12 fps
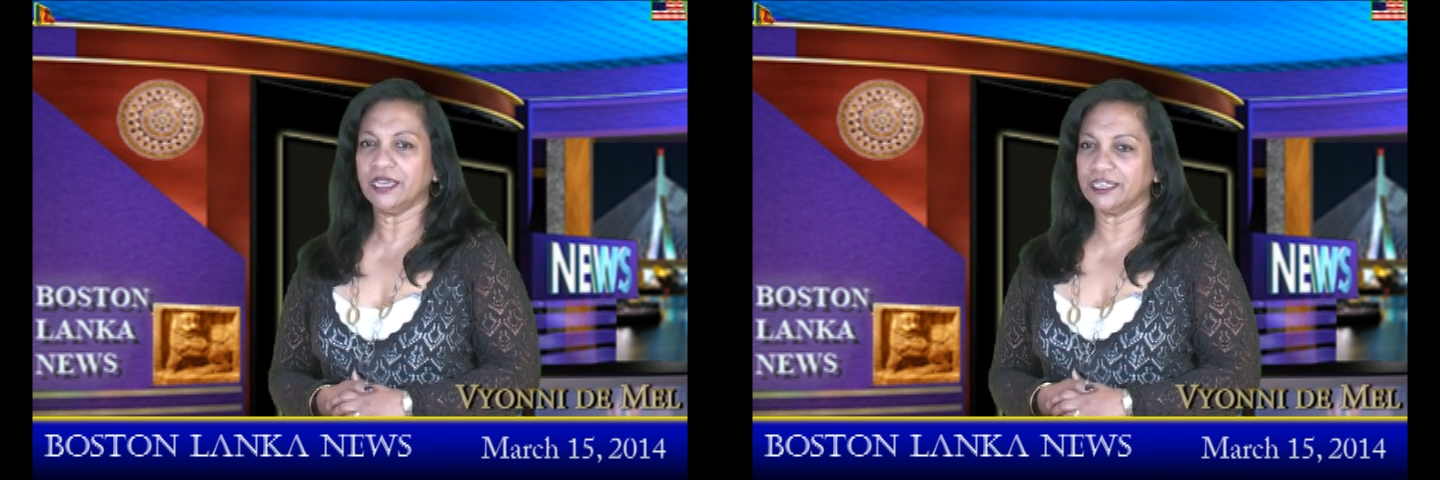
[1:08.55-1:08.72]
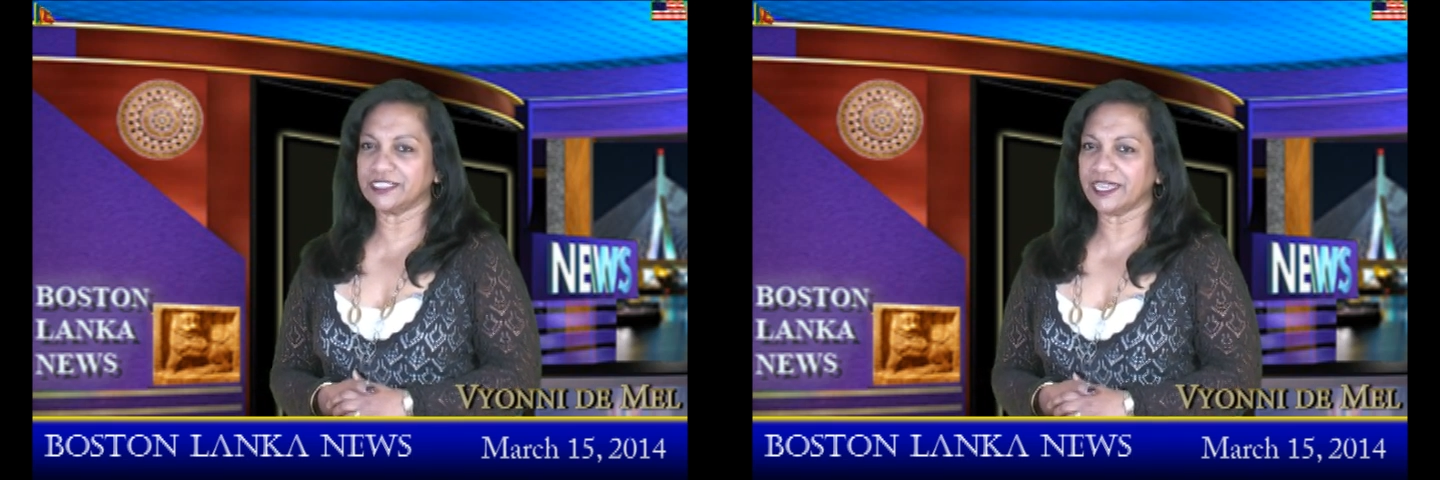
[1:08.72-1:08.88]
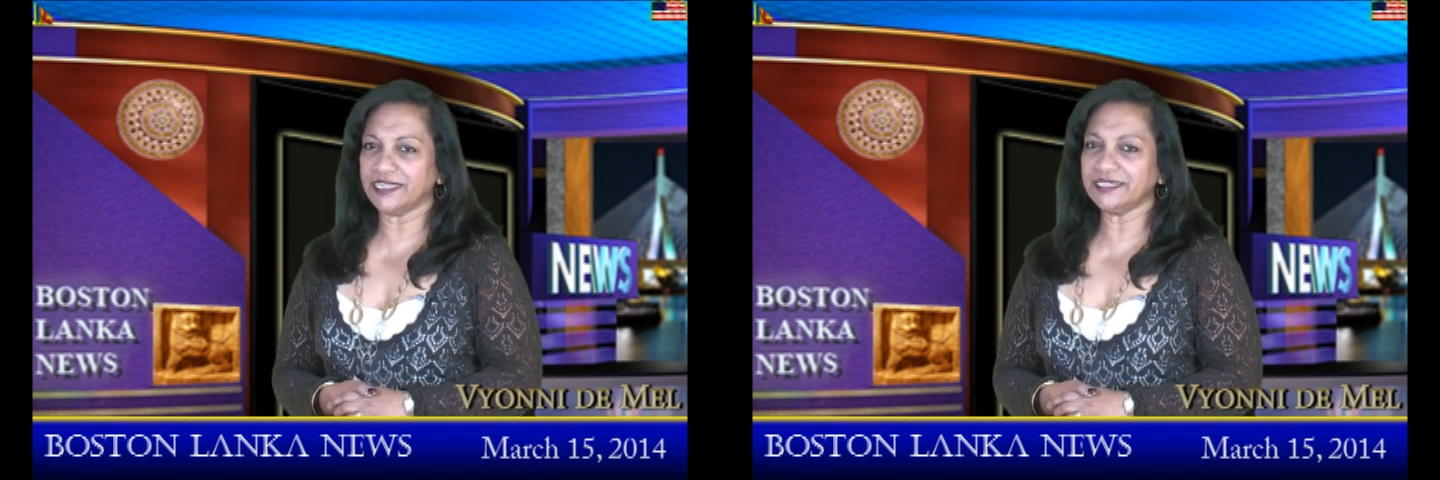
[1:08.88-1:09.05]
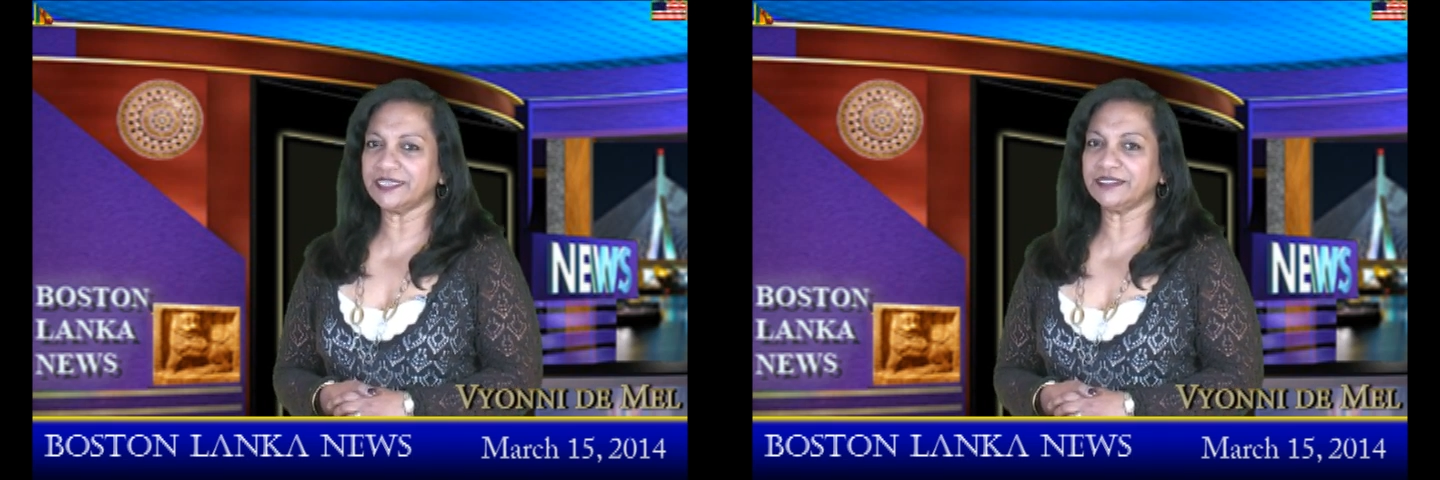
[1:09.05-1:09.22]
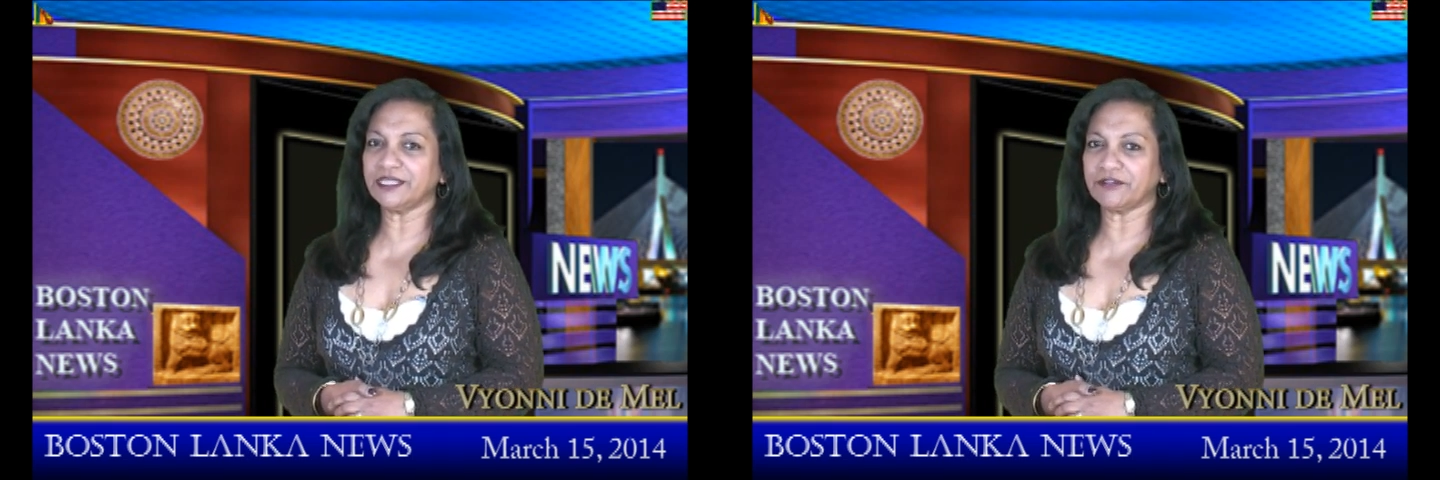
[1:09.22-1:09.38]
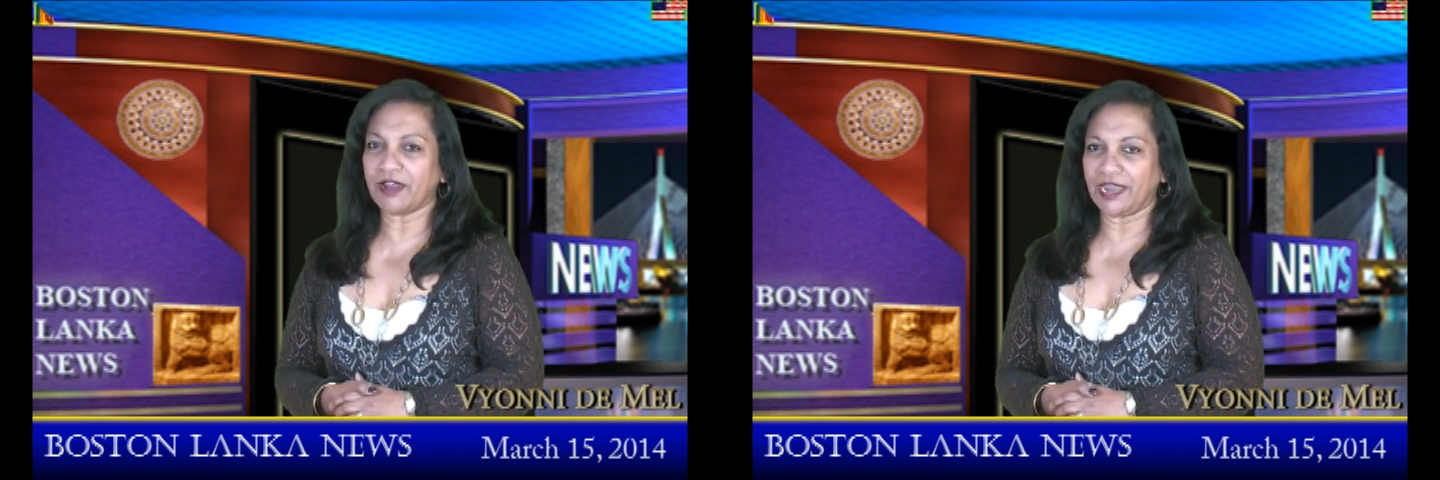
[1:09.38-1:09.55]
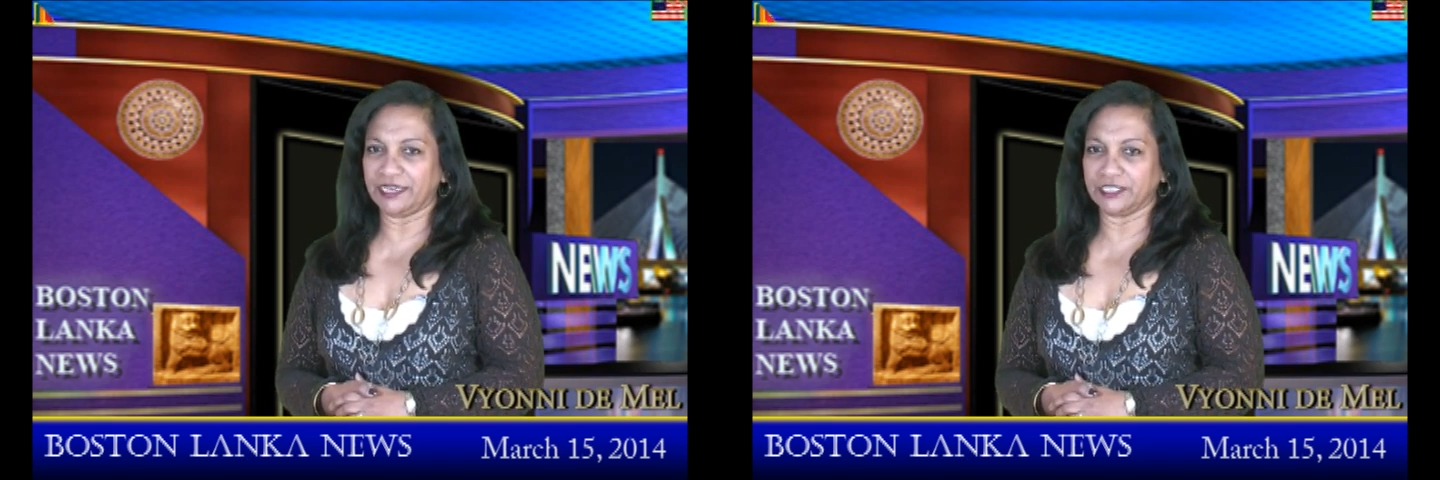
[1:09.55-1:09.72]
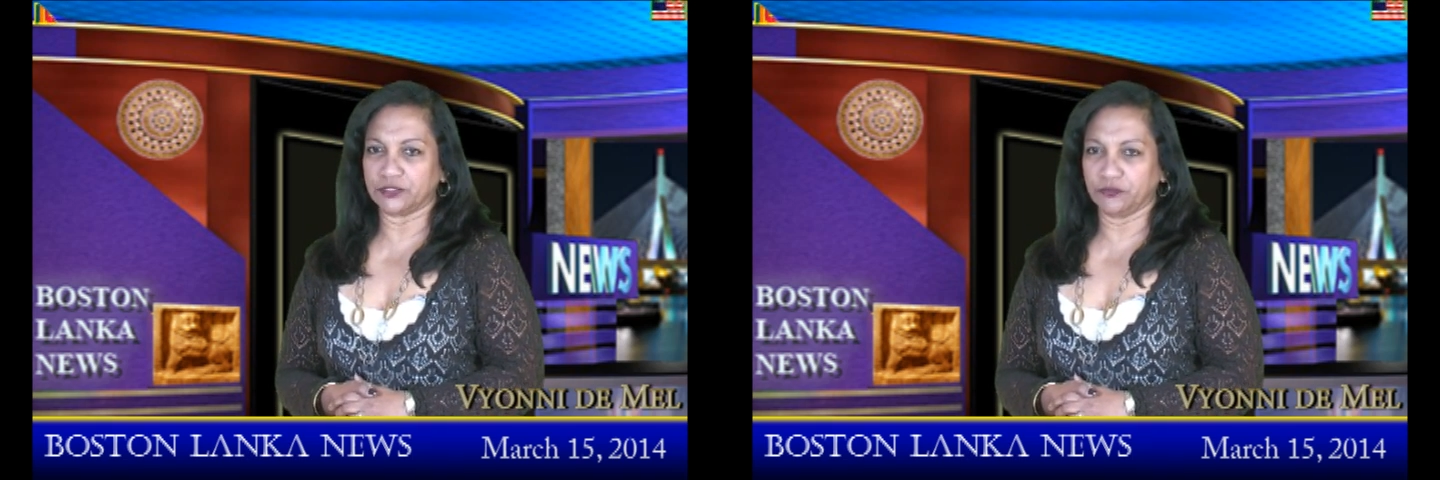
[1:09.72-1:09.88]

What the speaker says: attended the rally